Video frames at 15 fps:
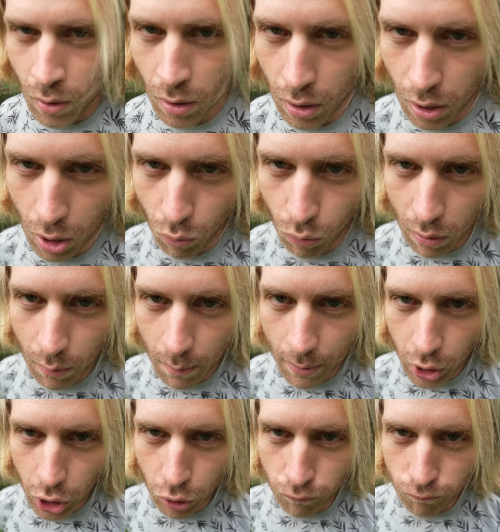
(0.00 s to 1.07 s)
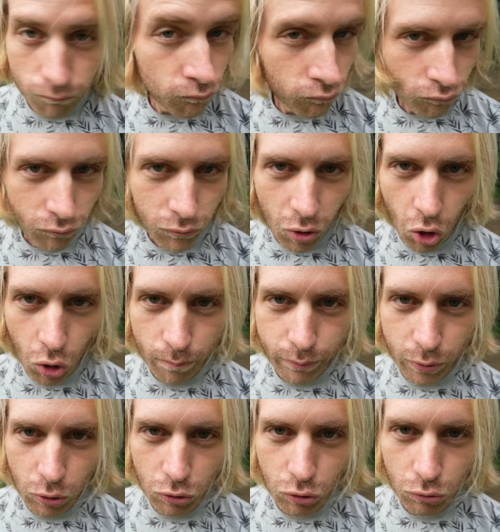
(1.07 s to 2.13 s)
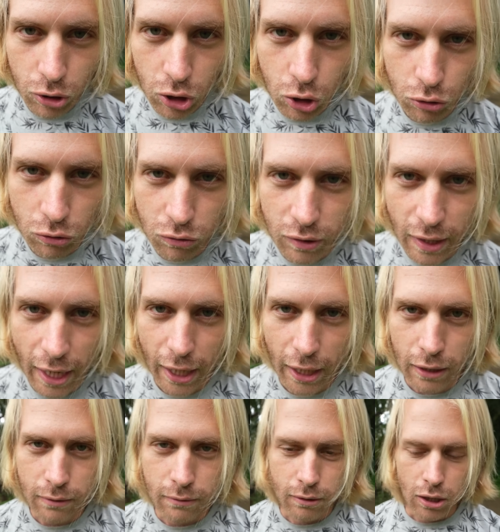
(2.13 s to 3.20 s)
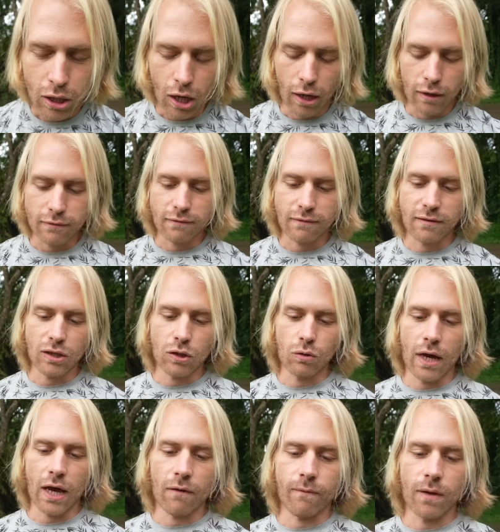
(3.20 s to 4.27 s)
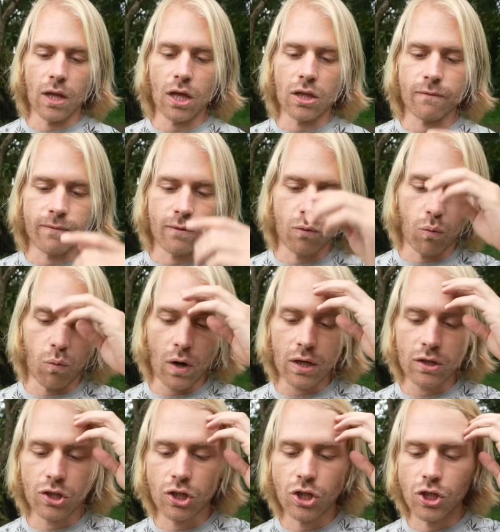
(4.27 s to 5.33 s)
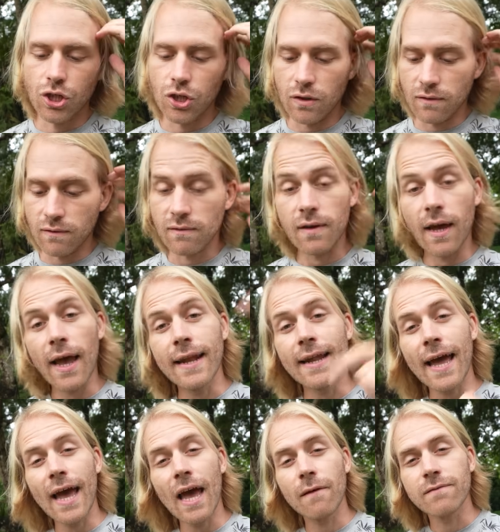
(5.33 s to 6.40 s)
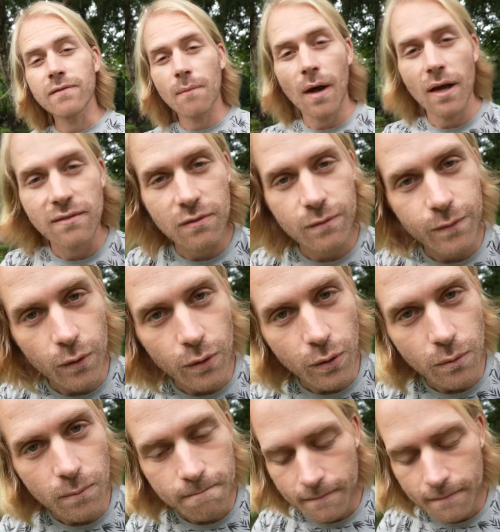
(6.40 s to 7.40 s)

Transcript: Hello everybody, hope you're doing good today. I see you have a lot of questions and I have some answers for you.